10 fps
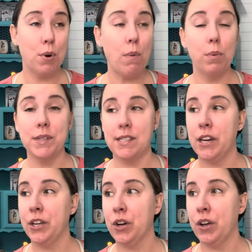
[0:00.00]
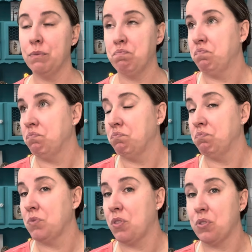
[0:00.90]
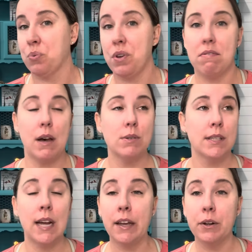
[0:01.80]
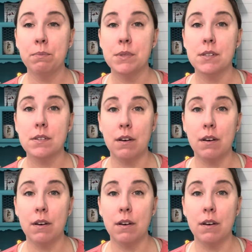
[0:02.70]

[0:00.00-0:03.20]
probably sitting on 3,000 items